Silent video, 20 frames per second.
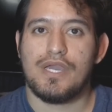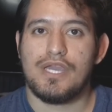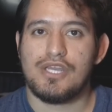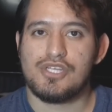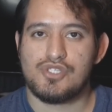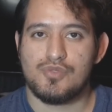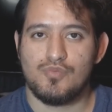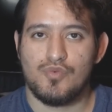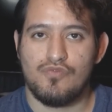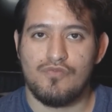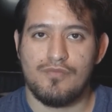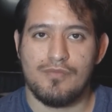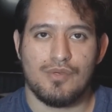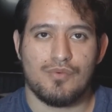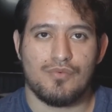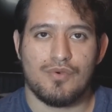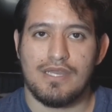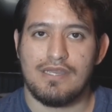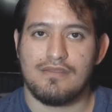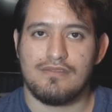Age
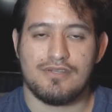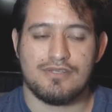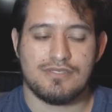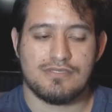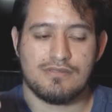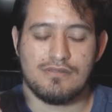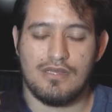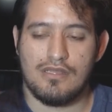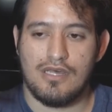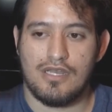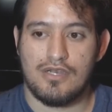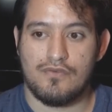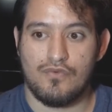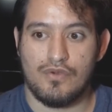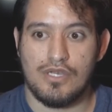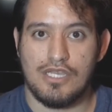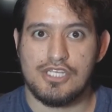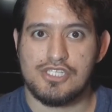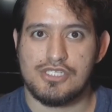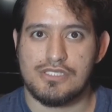movement, right? There's a lot of
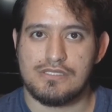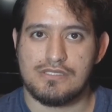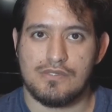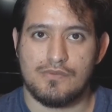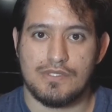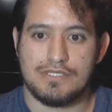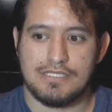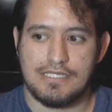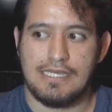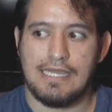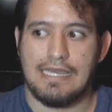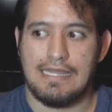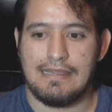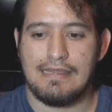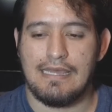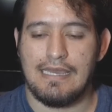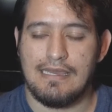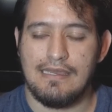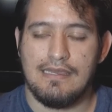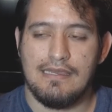religions, once again,
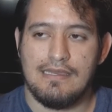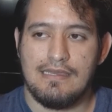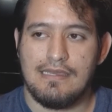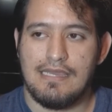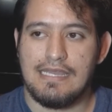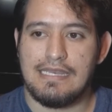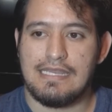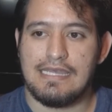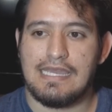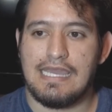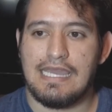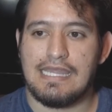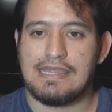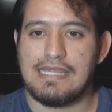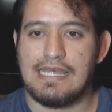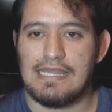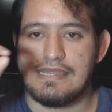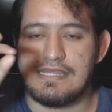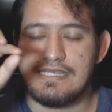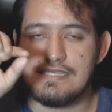that indicate
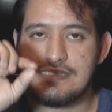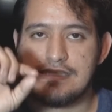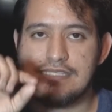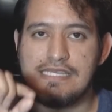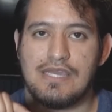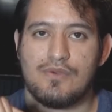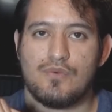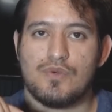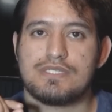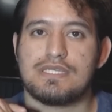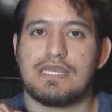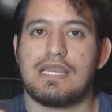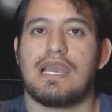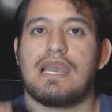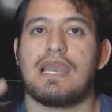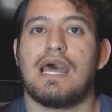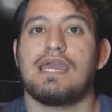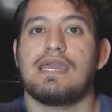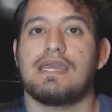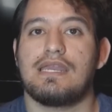that this snake was
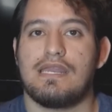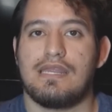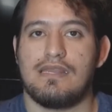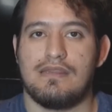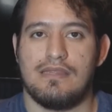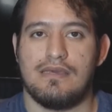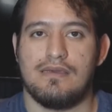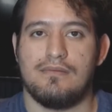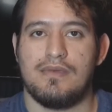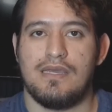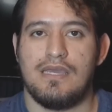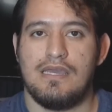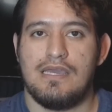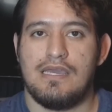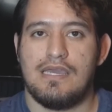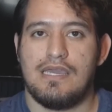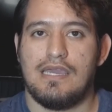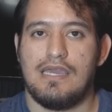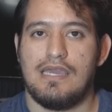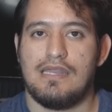enlightening them
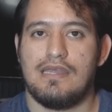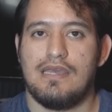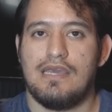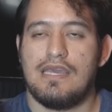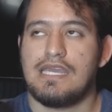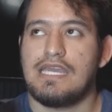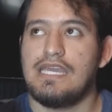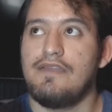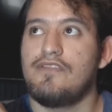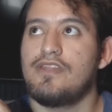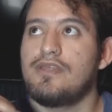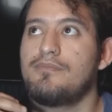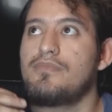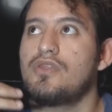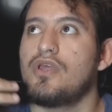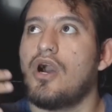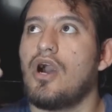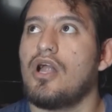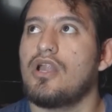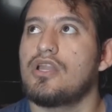and giving
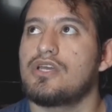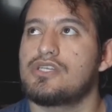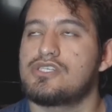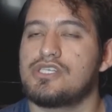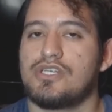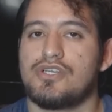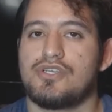them knowledge and